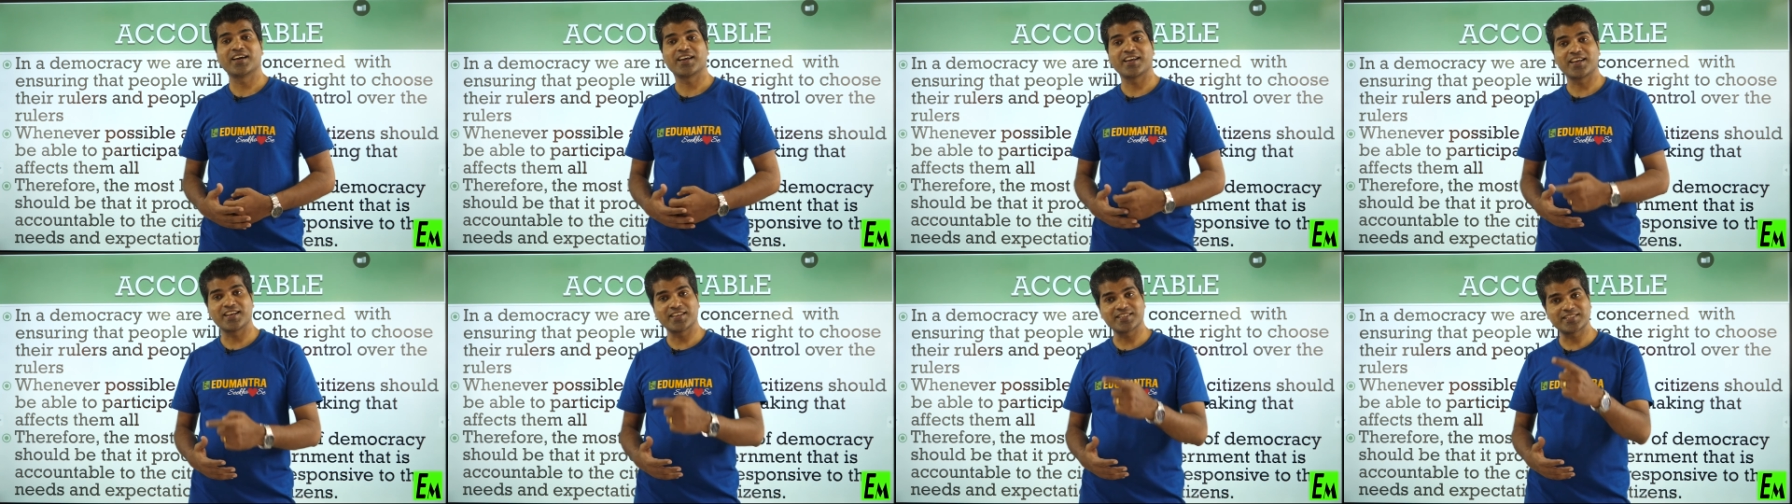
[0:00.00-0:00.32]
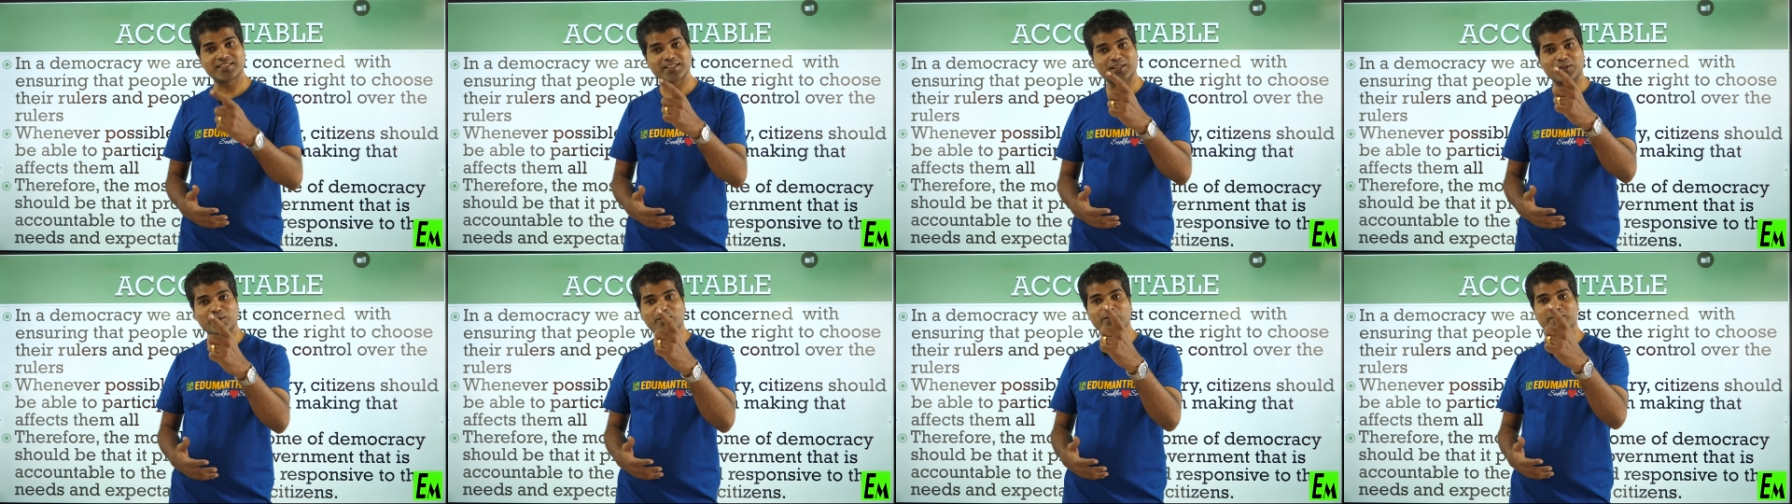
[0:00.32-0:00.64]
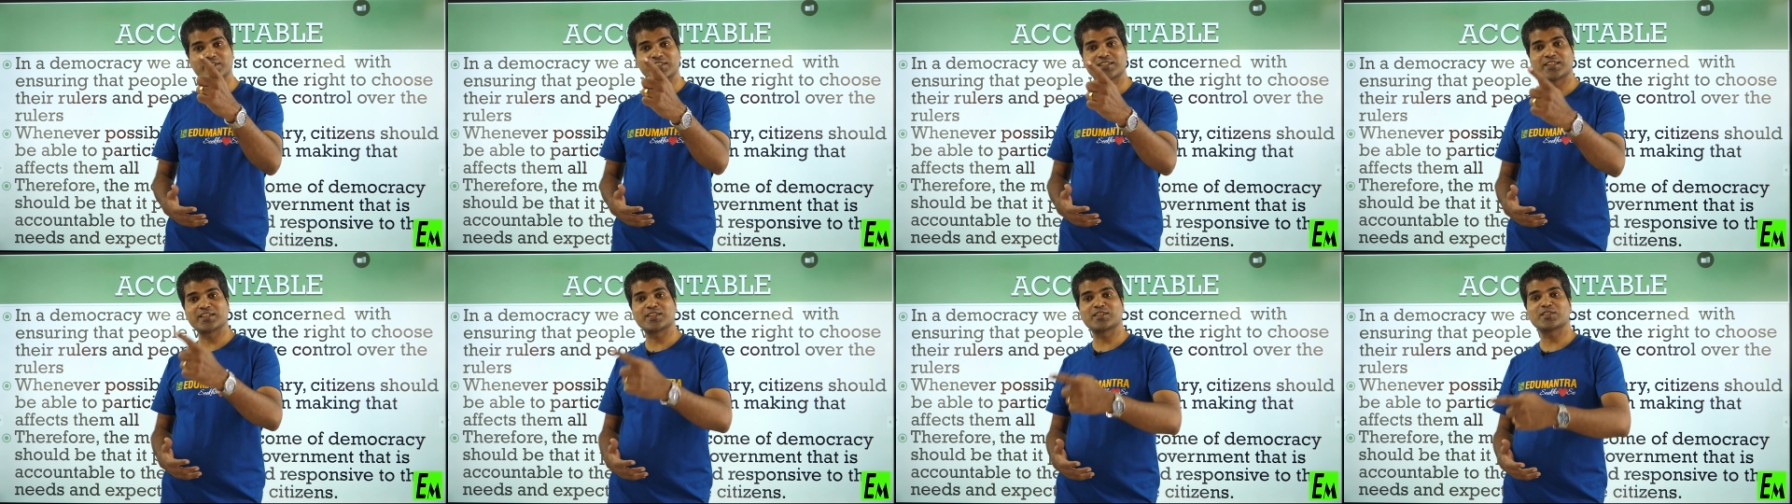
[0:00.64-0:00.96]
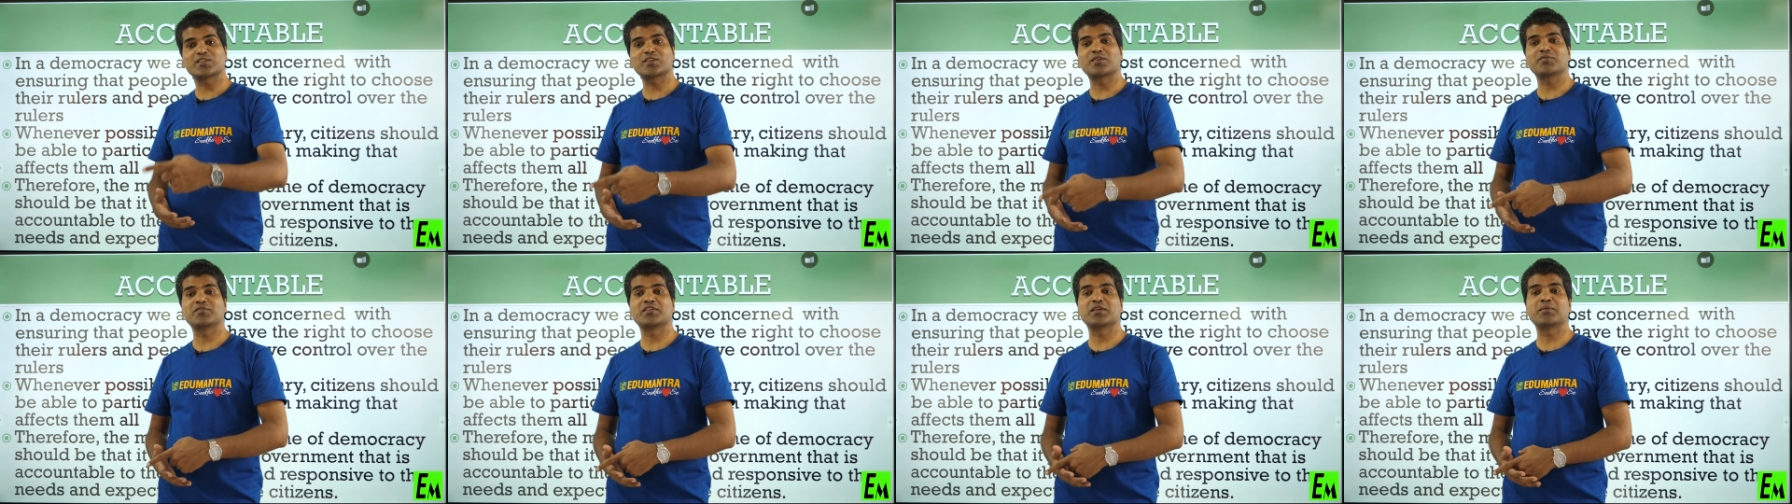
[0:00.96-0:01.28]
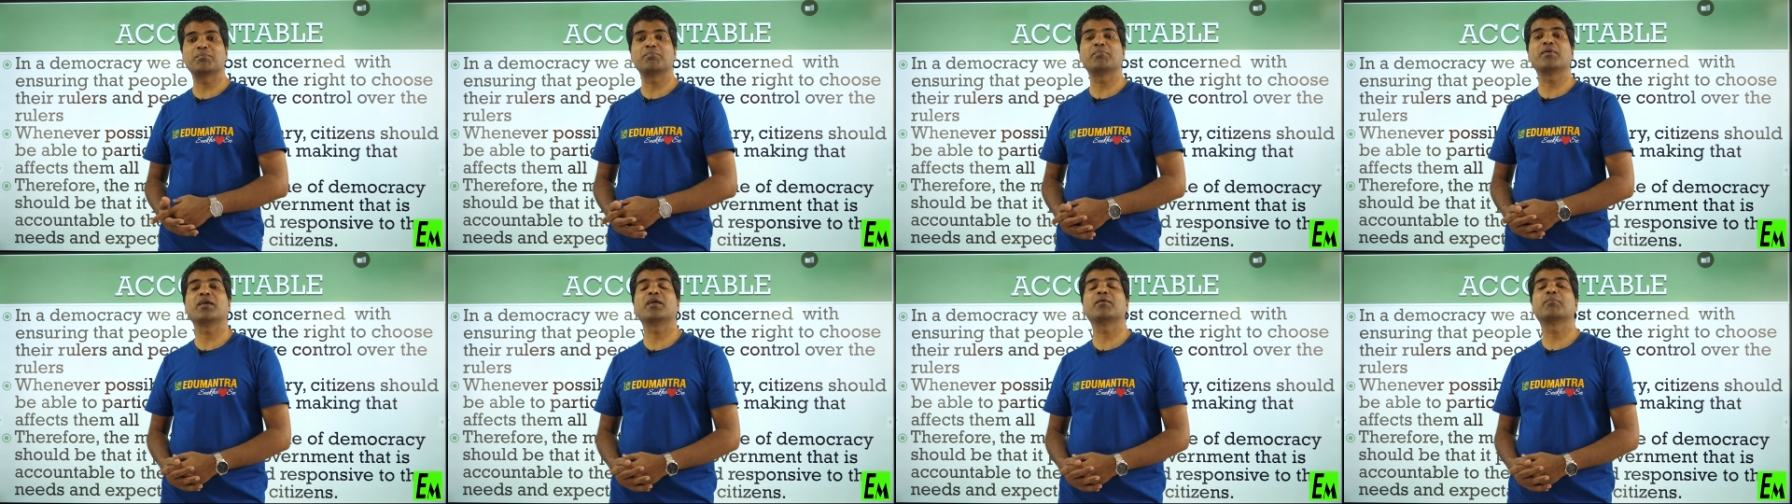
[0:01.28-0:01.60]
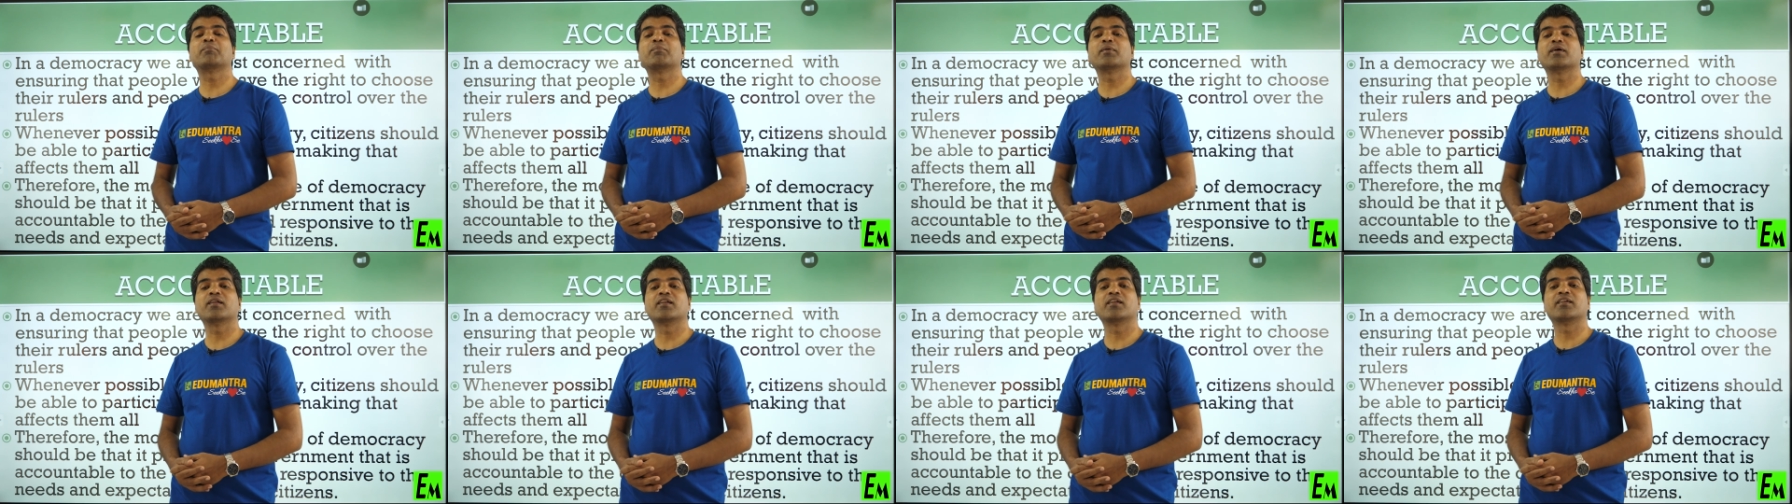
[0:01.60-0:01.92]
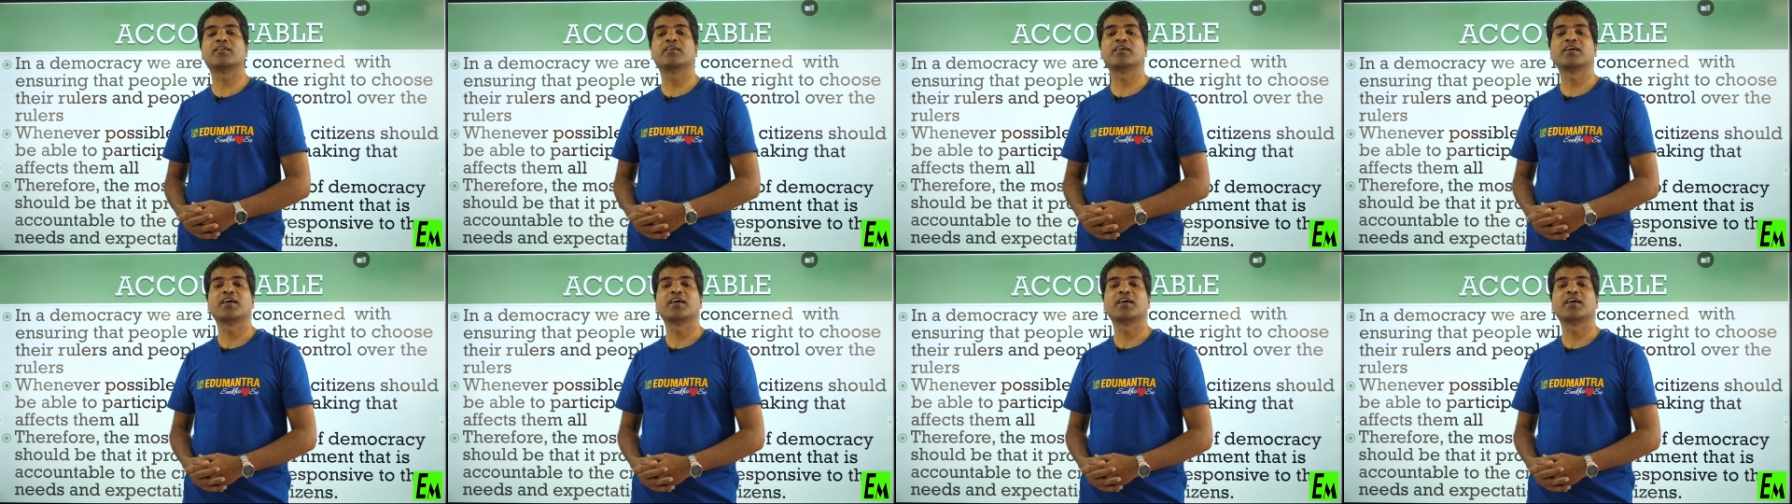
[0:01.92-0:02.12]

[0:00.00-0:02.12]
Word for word: is the questions of the people.